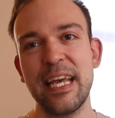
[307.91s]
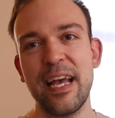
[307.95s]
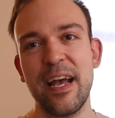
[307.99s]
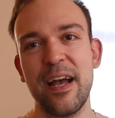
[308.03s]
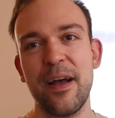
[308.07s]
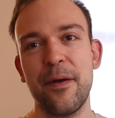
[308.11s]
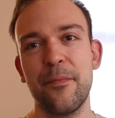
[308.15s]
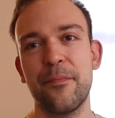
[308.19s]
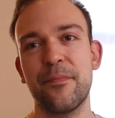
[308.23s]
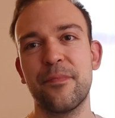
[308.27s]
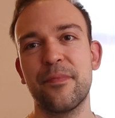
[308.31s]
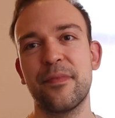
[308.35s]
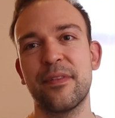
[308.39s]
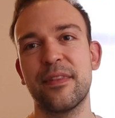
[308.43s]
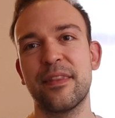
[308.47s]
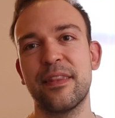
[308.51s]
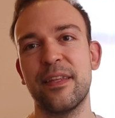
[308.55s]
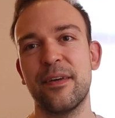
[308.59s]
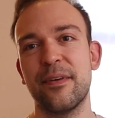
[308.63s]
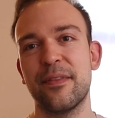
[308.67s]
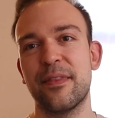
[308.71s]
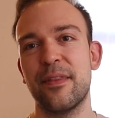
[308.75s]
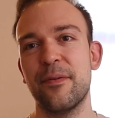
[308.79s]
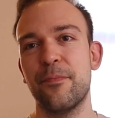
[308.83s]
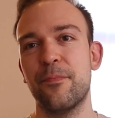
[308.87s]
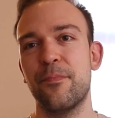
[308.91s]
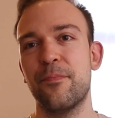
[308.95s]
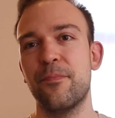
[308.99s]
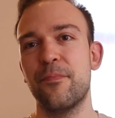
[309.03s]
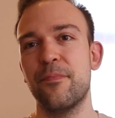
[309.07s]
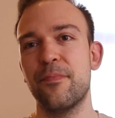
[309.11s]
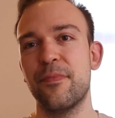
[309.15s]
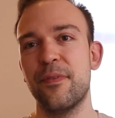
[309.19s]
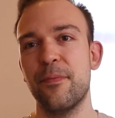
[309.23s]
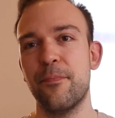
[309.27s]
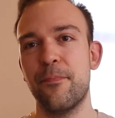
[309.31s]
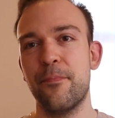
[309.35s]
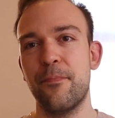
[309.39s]
The
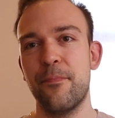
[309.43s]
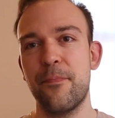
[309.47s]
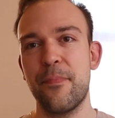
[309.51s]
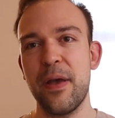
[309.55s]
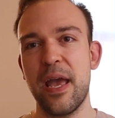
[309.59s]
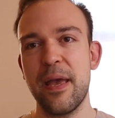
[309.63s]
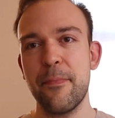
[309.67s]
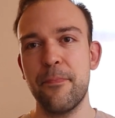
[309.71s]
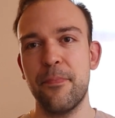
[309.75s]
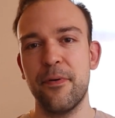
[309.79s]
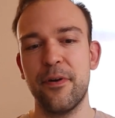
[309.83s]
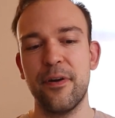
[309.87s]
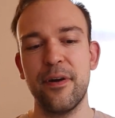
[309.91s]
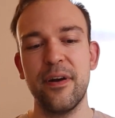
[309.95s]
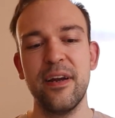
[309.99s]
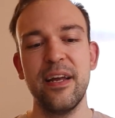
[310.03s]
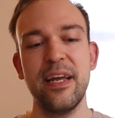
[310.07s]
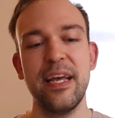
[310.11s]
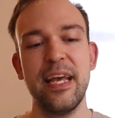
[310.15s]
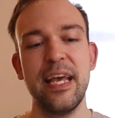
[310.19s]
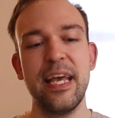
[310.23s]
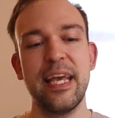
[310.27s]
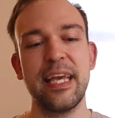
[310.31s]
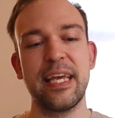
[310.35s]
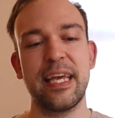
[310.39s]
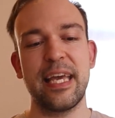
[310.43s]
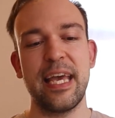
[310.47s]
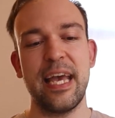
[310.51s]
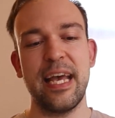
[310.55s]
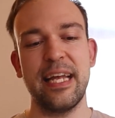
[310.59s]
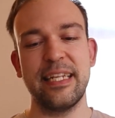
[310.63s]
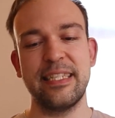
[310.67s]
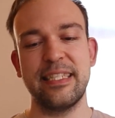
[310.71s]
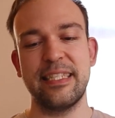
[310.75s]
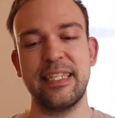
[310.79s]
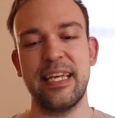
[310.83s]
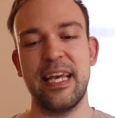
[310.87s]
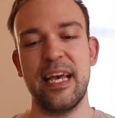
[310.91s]
paper
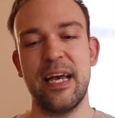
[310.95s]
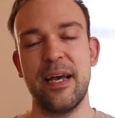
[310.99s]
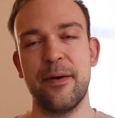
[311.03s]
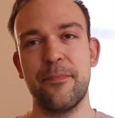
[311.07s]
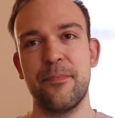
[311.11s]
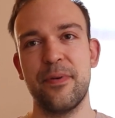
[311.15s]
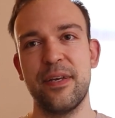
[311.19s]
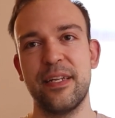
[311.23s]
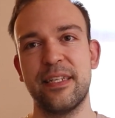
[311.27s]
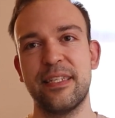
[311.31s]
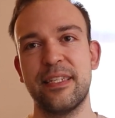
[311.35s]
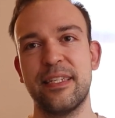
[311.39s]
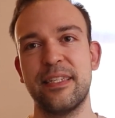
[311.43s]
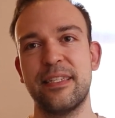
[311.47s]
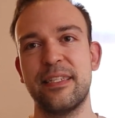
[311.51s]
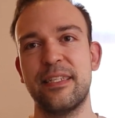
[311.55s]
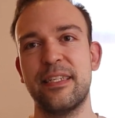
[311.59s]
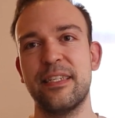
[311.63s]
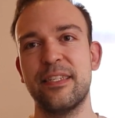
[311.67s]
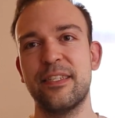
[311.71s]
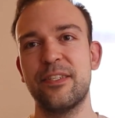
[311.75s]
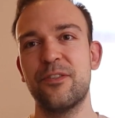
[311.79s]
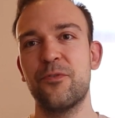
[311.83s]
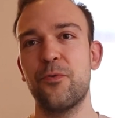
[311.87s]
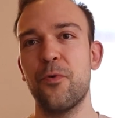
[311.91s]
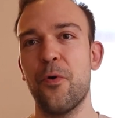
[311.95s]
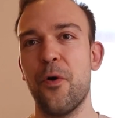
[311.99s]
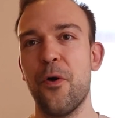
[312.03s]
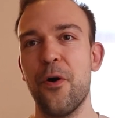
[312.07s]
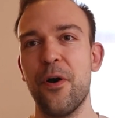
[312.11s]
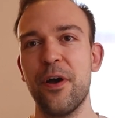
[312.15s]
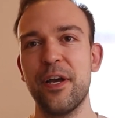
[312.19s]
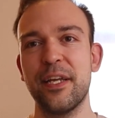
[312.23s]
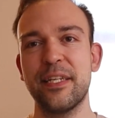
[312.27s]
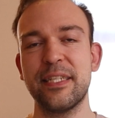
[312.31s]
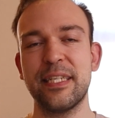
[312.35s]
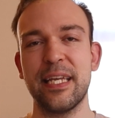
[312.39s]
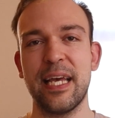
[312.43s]
gets a bit
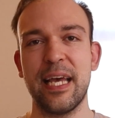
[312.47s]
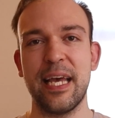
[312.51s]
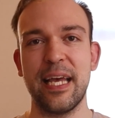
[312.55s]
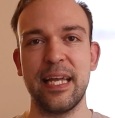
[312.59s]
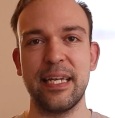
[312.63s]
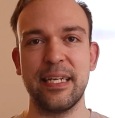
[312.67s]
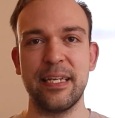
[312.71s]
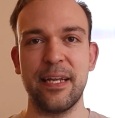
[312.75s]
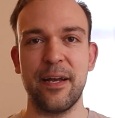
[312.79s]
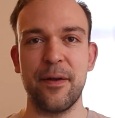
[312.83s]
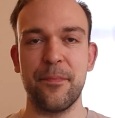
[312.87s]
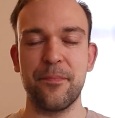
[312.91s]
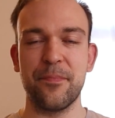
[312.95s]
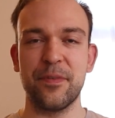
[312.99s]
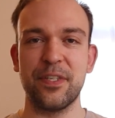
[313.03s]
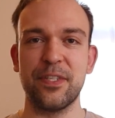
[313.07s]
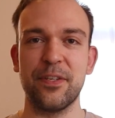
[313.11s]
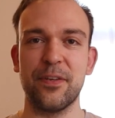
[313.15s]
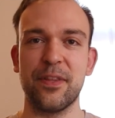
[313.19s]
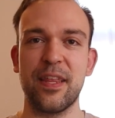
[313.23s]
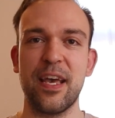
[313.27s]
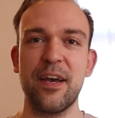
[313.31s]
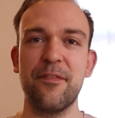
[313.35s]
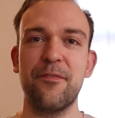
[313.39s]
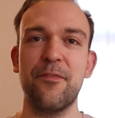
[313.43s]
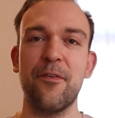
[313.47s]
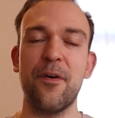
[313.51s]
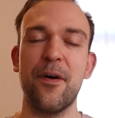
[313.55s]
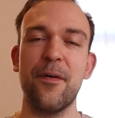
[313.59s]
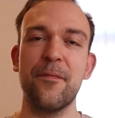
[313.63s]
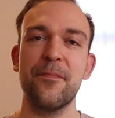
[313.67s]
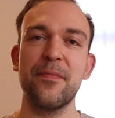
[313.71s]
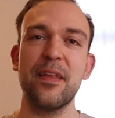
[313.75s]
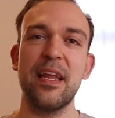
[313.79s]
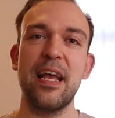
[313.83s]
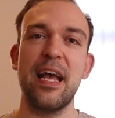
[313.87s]
destroyed, and so therefore